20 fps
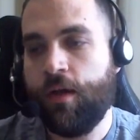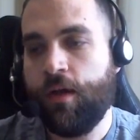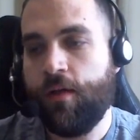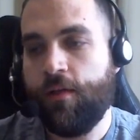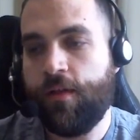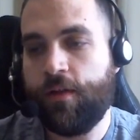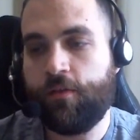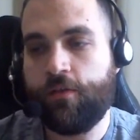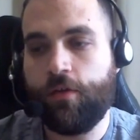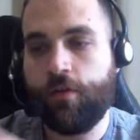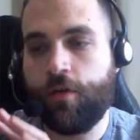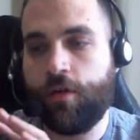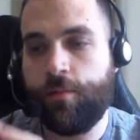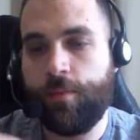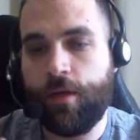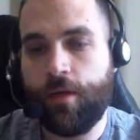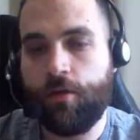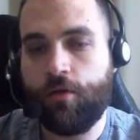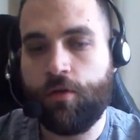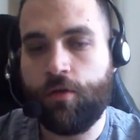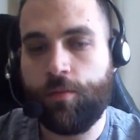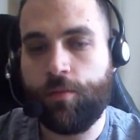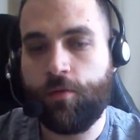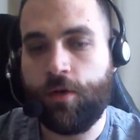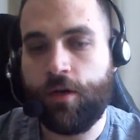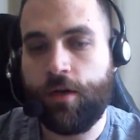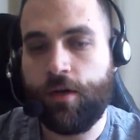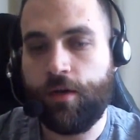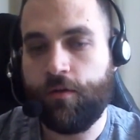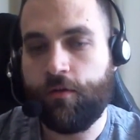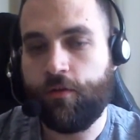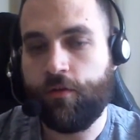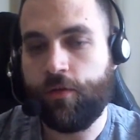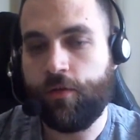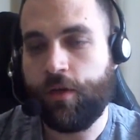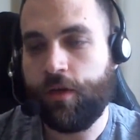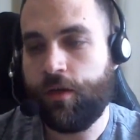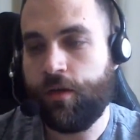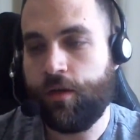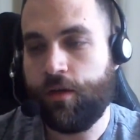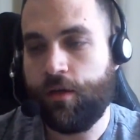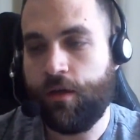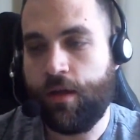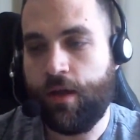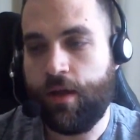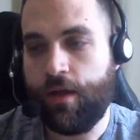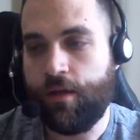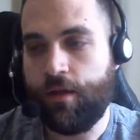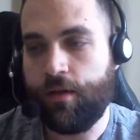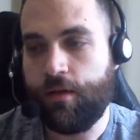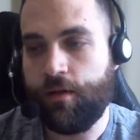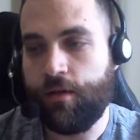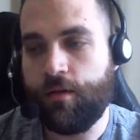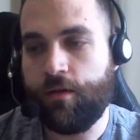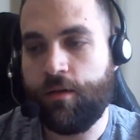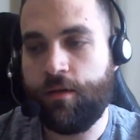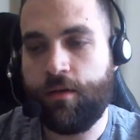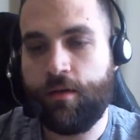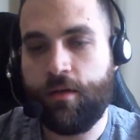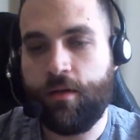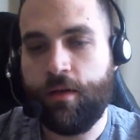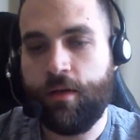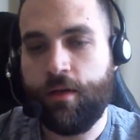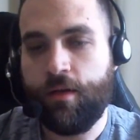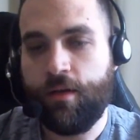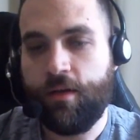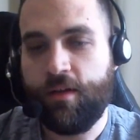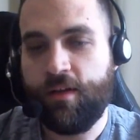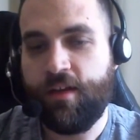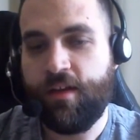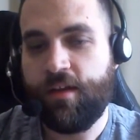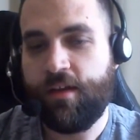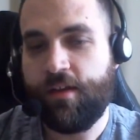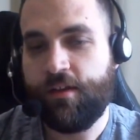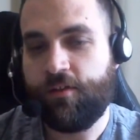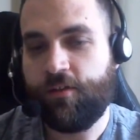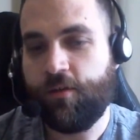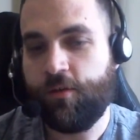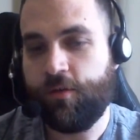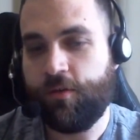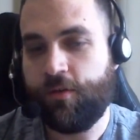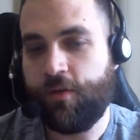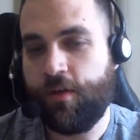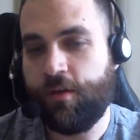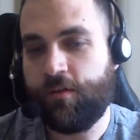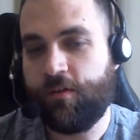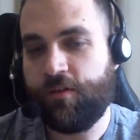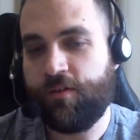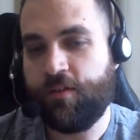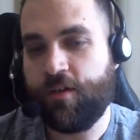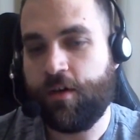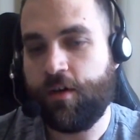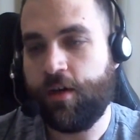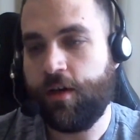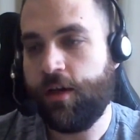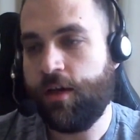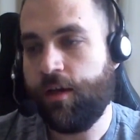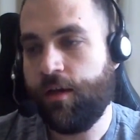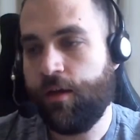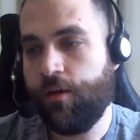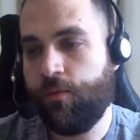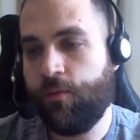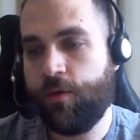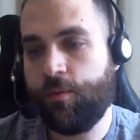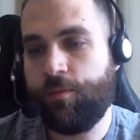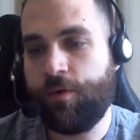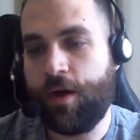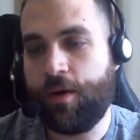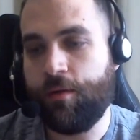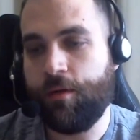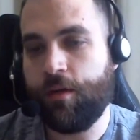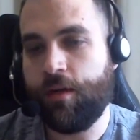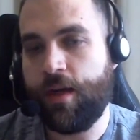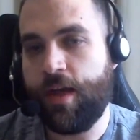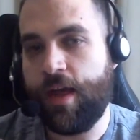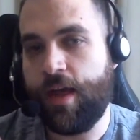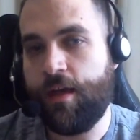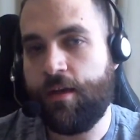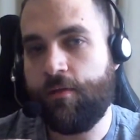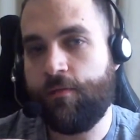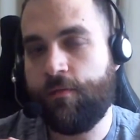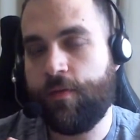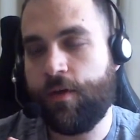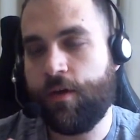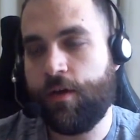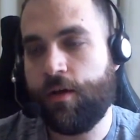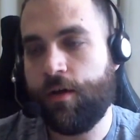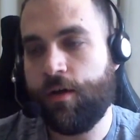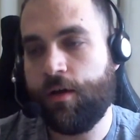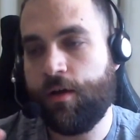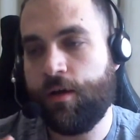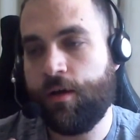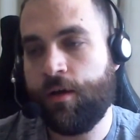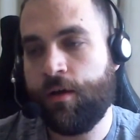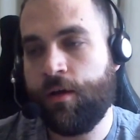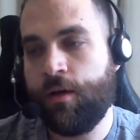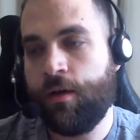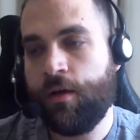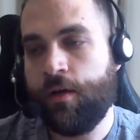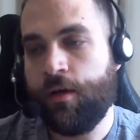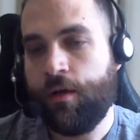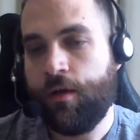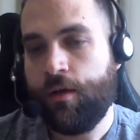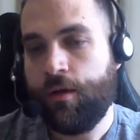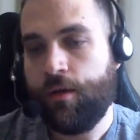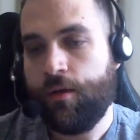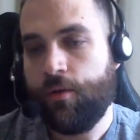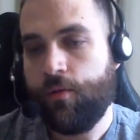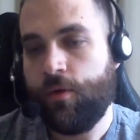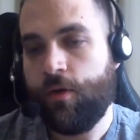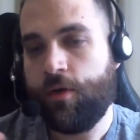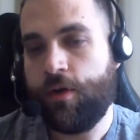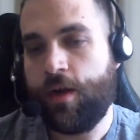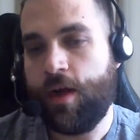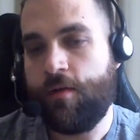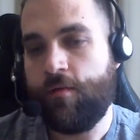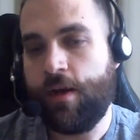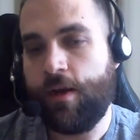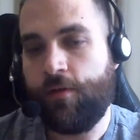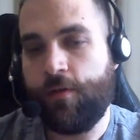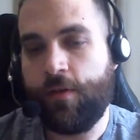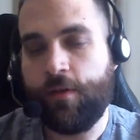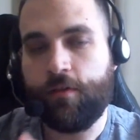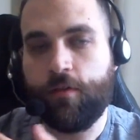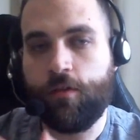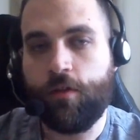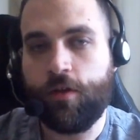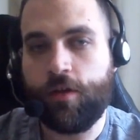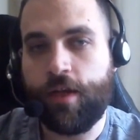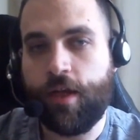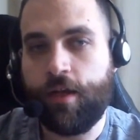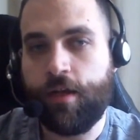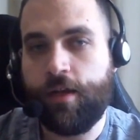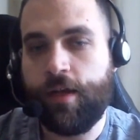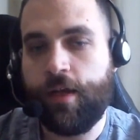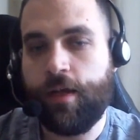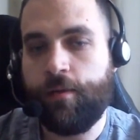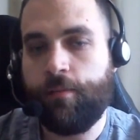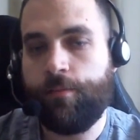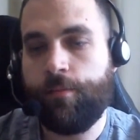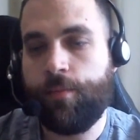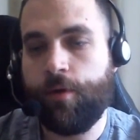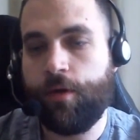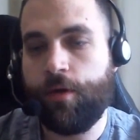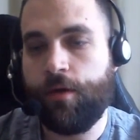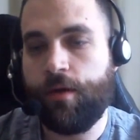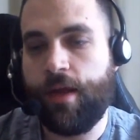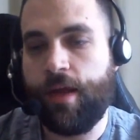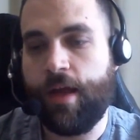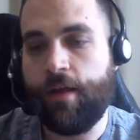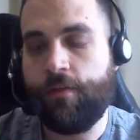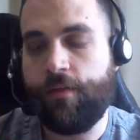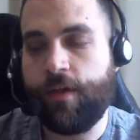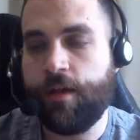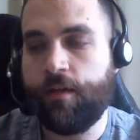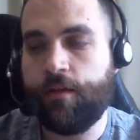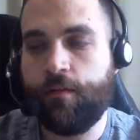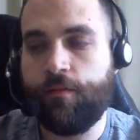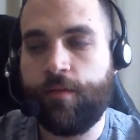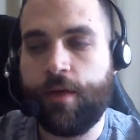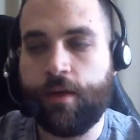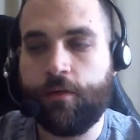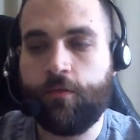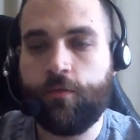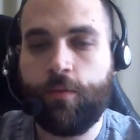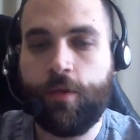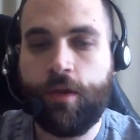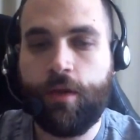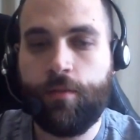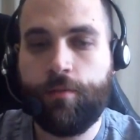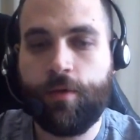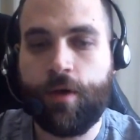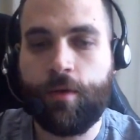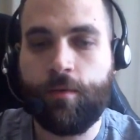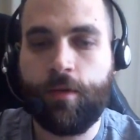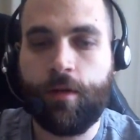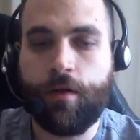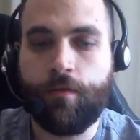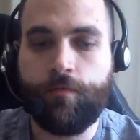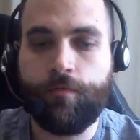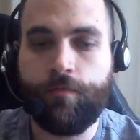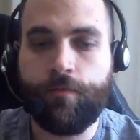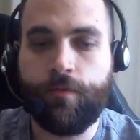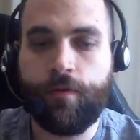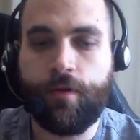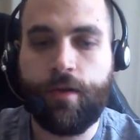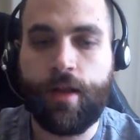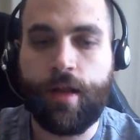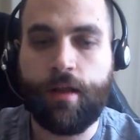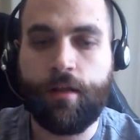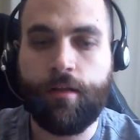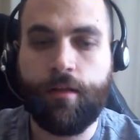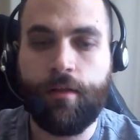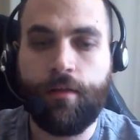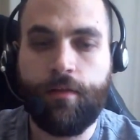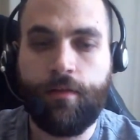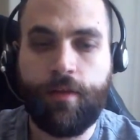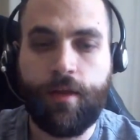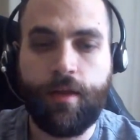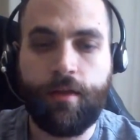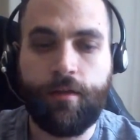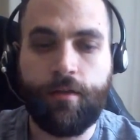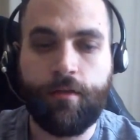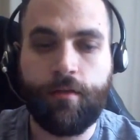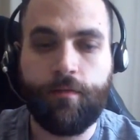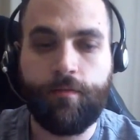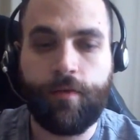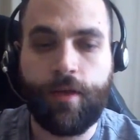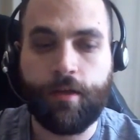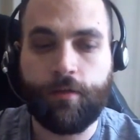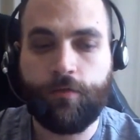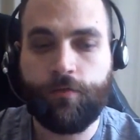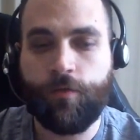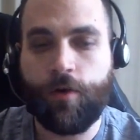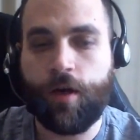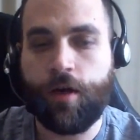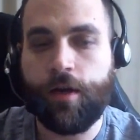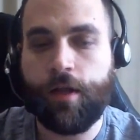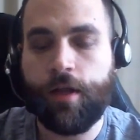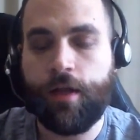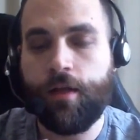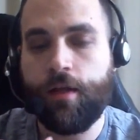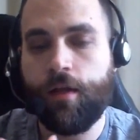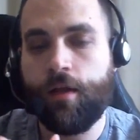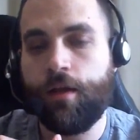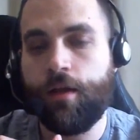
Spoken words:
that's all going to be incorporated into it. And yeah, so it's starting. We're probably going to have we don't have anything to look at yet, but at the end of next week, probably on the end of next Friday,